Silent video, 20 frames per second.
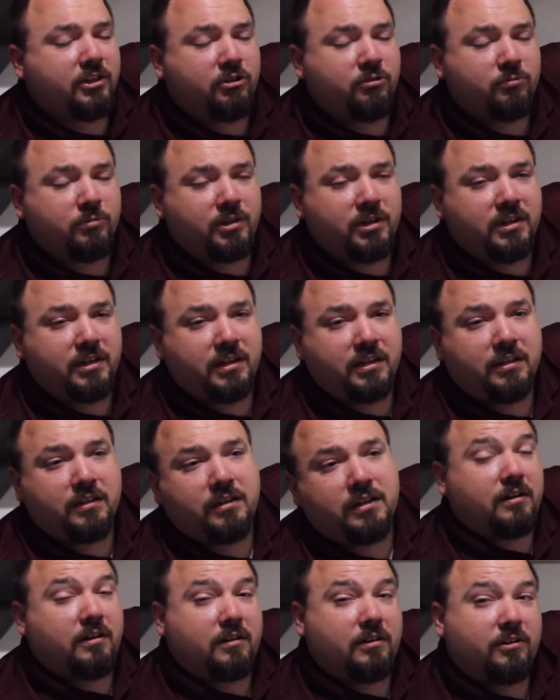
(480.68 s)
humidity.
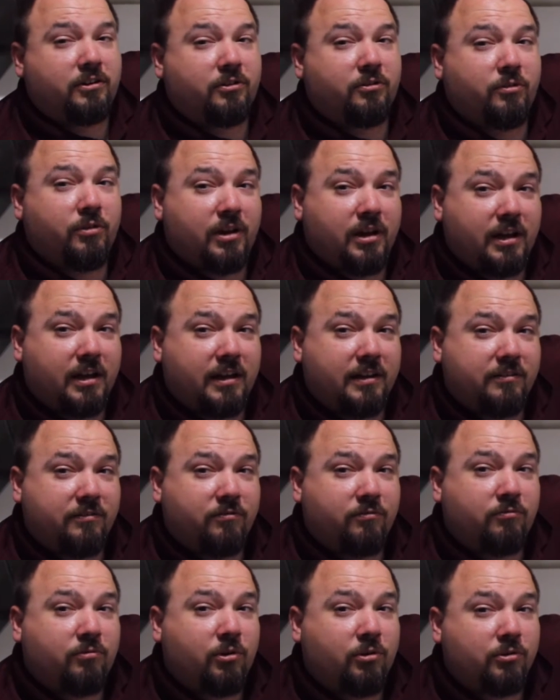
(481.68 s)
I'm going to go ahead
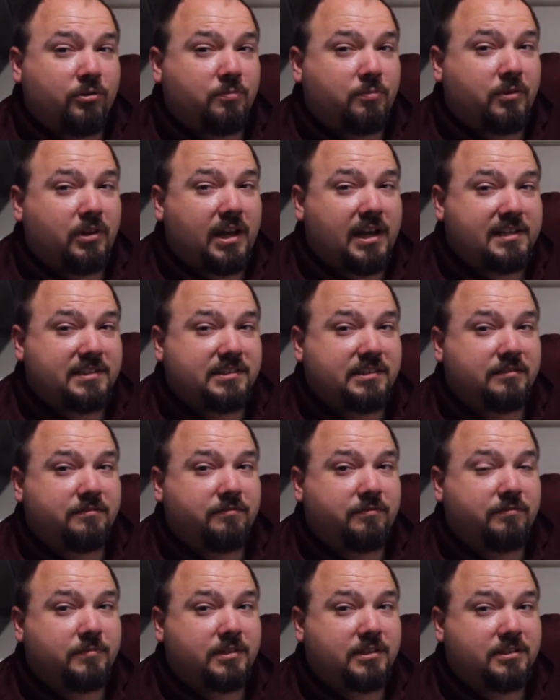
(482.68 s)
and roll the plastic
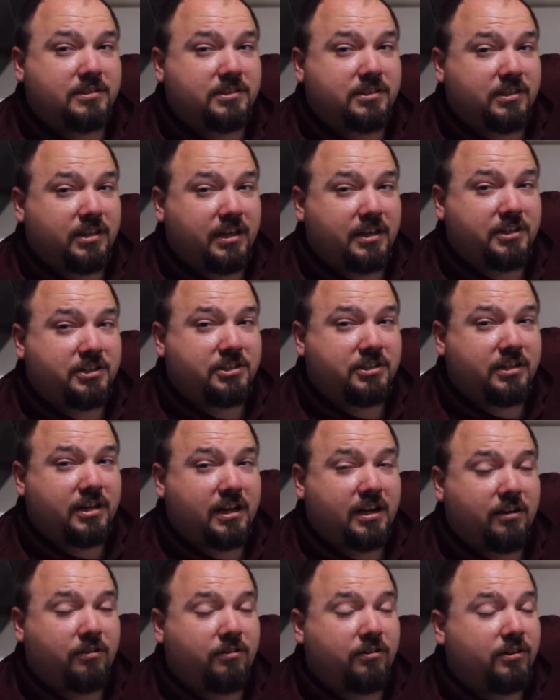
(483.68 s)
installation
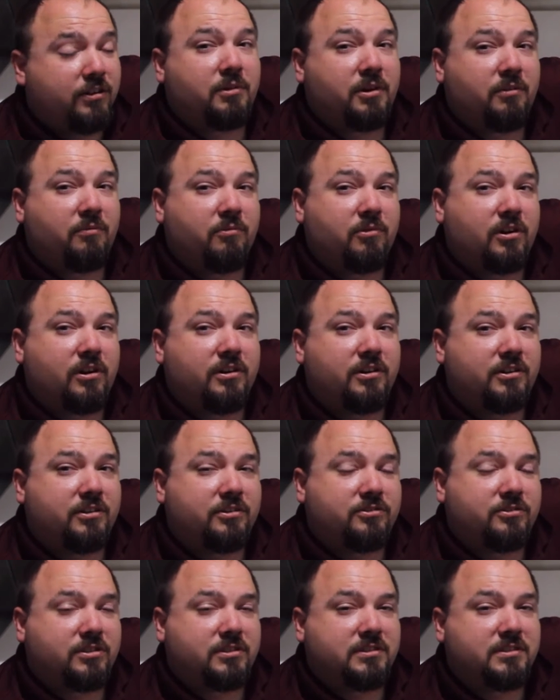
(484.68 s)
now, but I want to
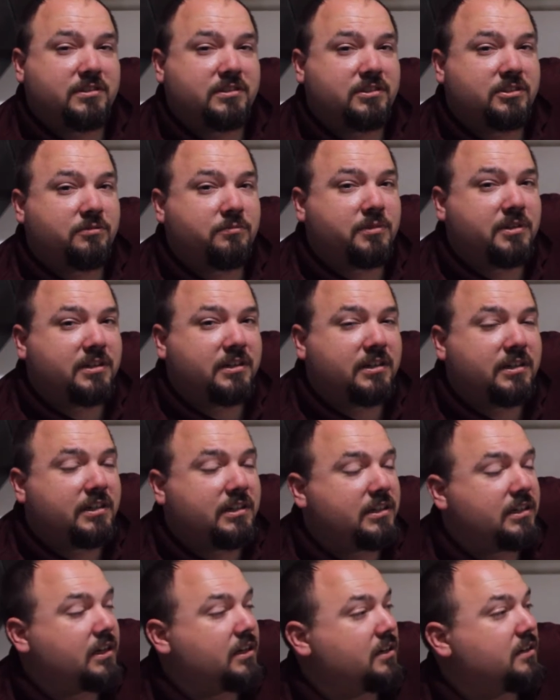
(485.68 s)
address this
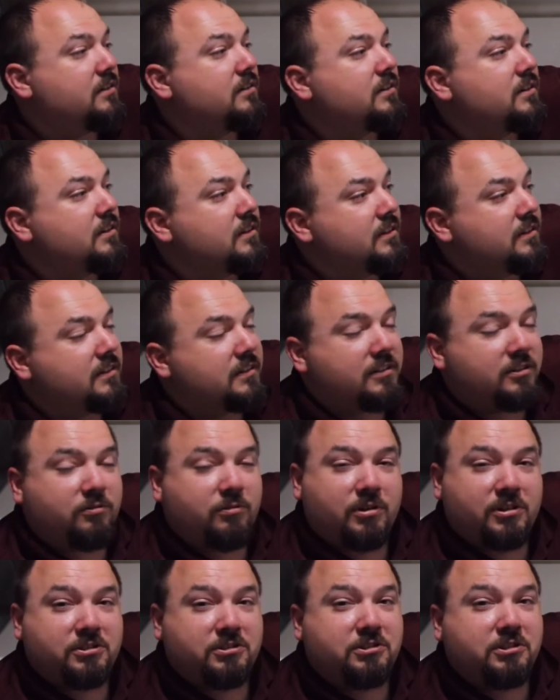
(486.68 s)
humidity
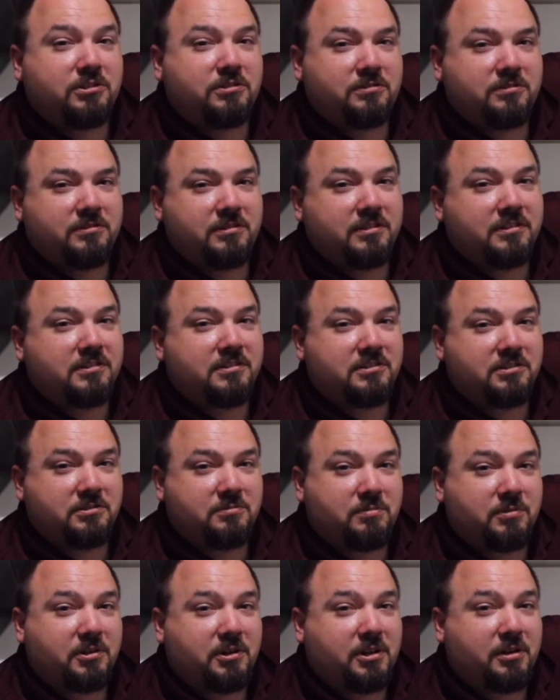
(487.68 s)
question. This has
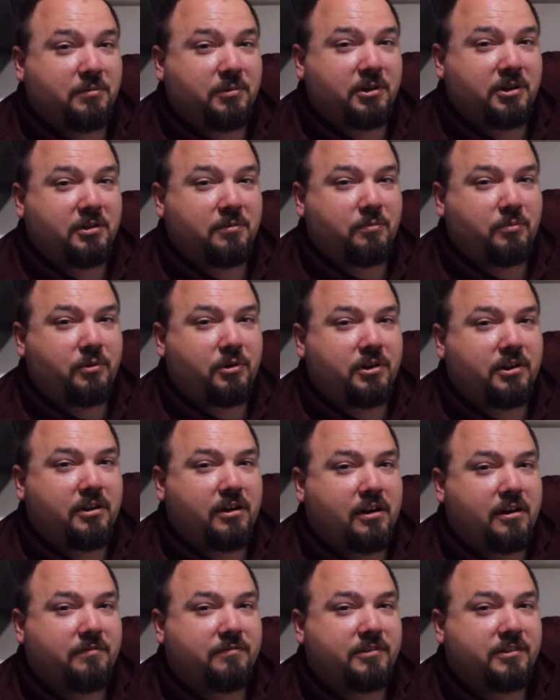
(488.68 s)
been coming up pretty
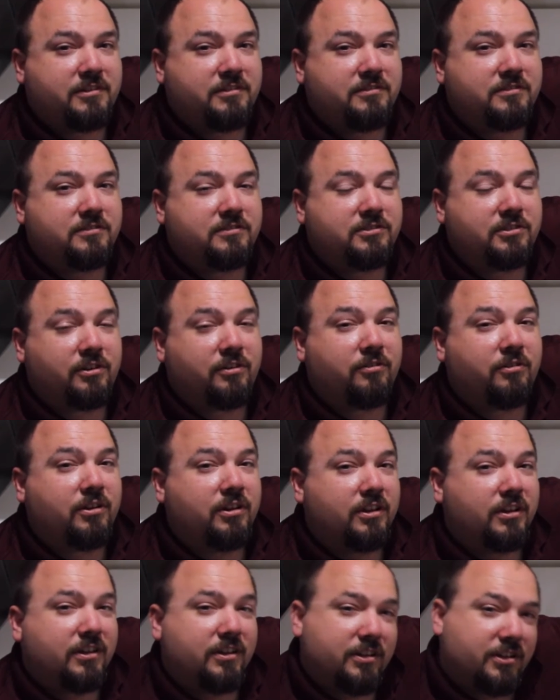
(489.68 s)
often, so
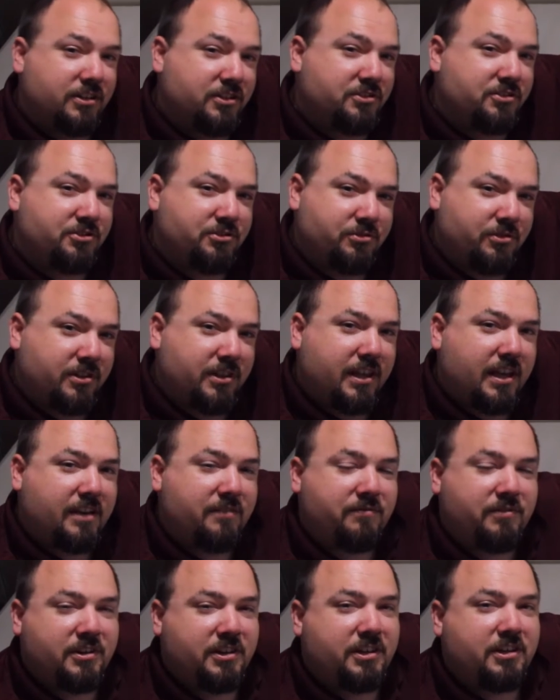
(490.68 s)
enjoy that
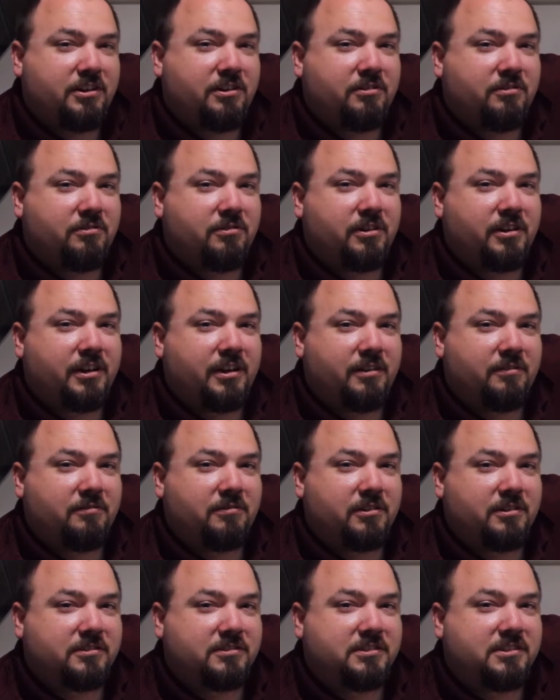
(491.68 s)
video and
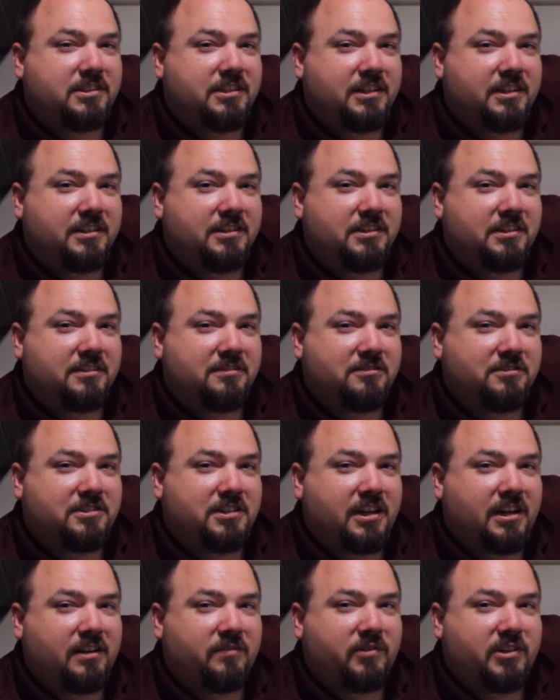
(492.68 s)
I'll see you on the other
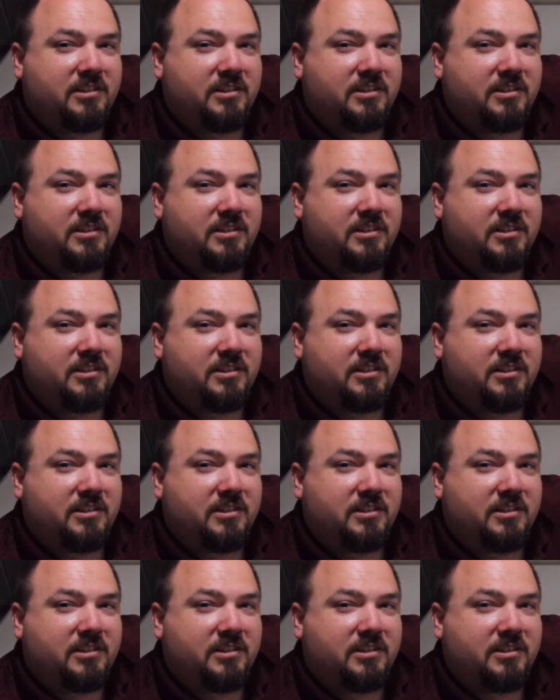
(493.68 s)
side of